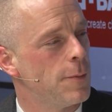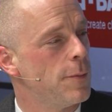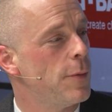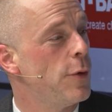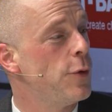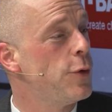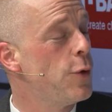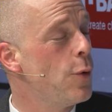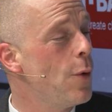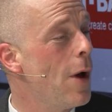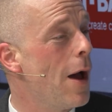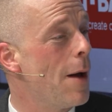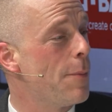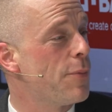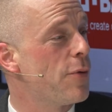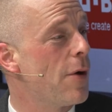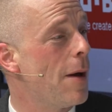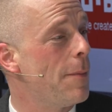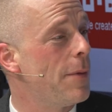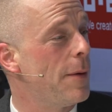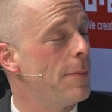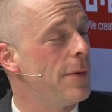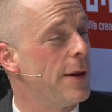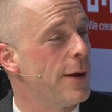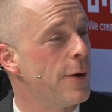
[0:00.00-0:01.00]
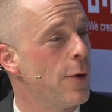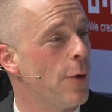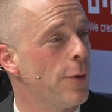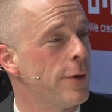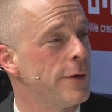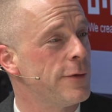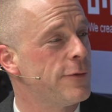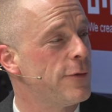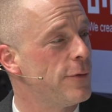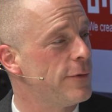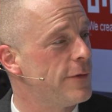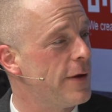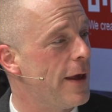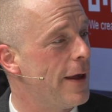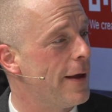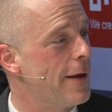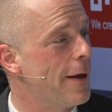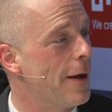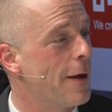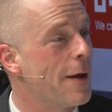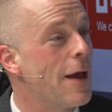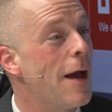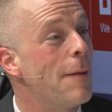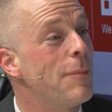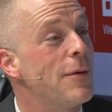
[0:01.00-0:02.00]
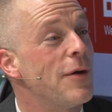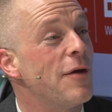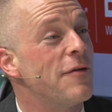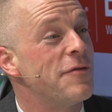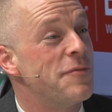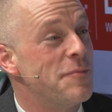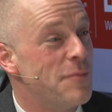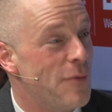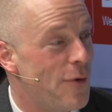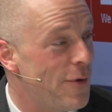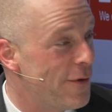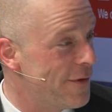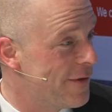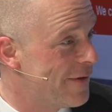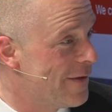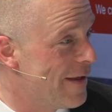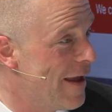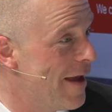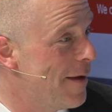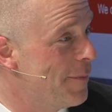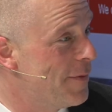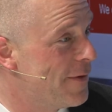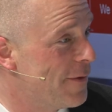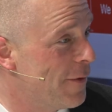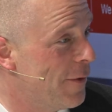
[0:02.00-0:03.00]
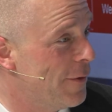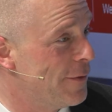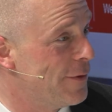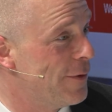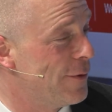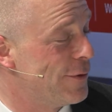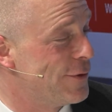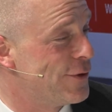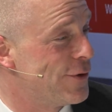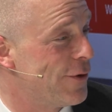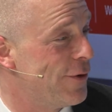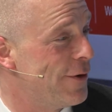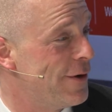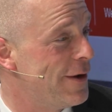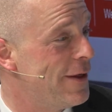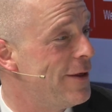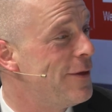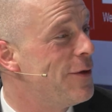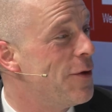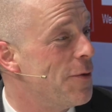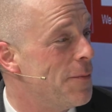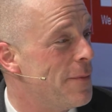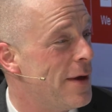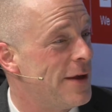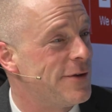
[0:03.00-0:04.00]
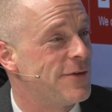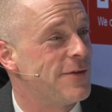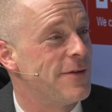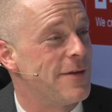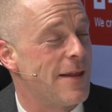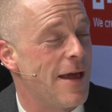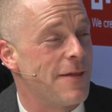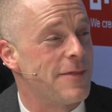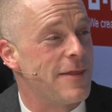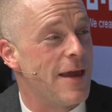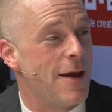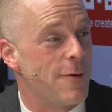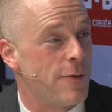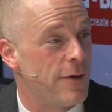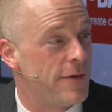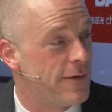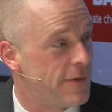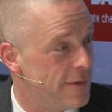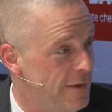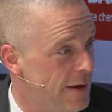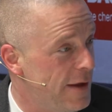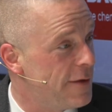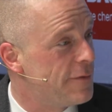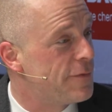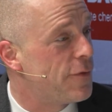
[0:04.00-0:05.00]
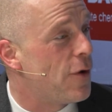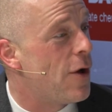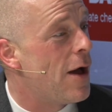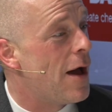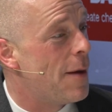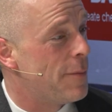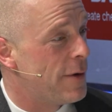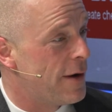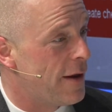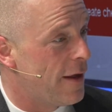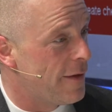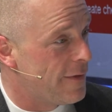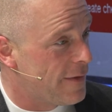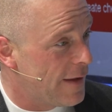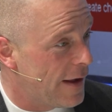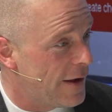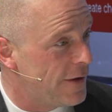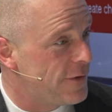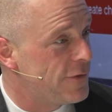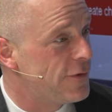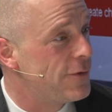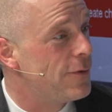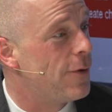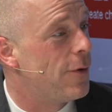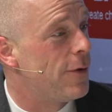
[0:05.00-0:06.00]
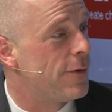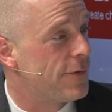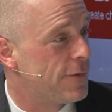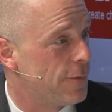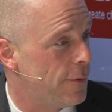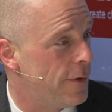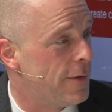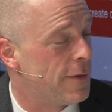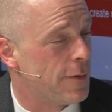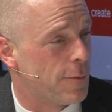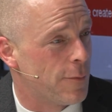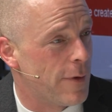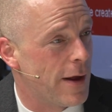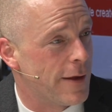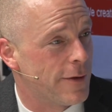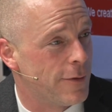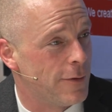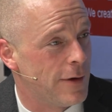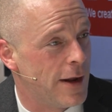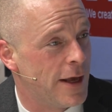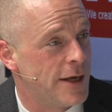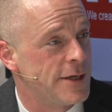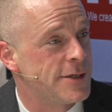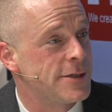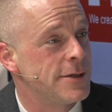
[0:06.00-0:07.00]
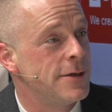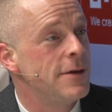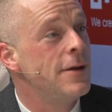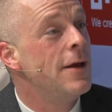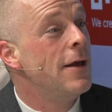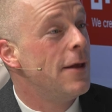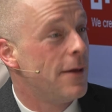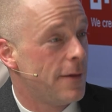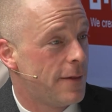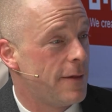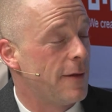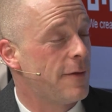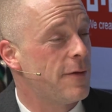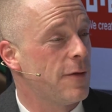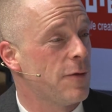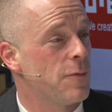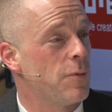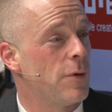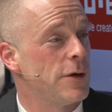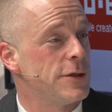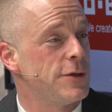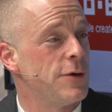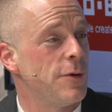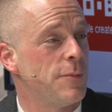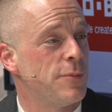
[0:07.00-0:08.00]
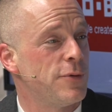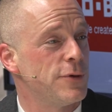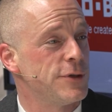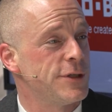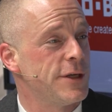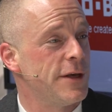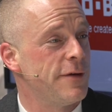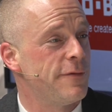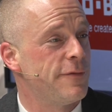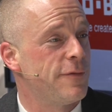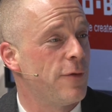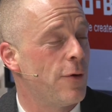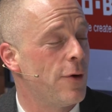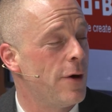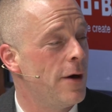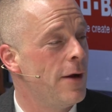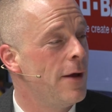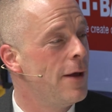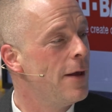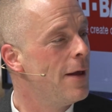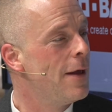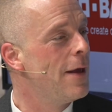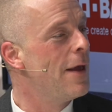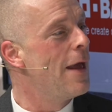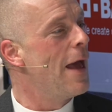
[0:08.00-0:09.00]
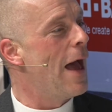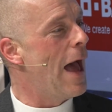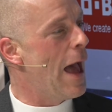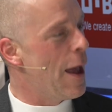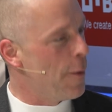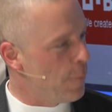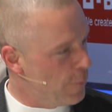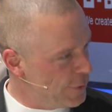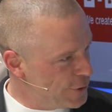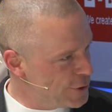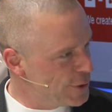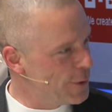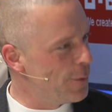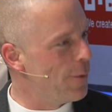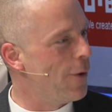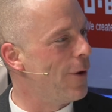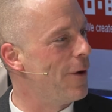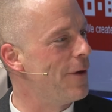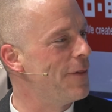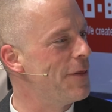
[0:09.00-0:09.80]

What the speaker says: you are probably going to take a couple of more steps on your journey. You mentioned that there is need for harmonization also in the regulation. This is what you're pushing for. I wish you all the